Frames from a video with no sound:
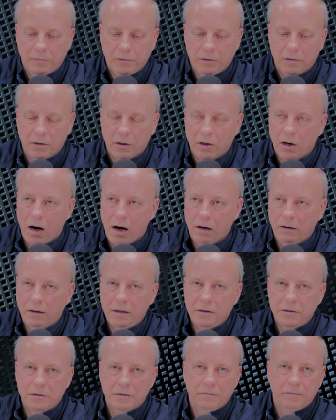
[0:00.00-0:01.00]
you can call
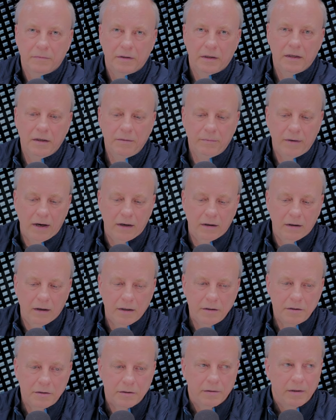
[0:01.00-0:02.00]
us, email
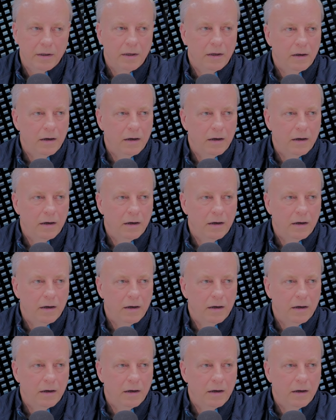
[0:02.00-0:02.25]
us.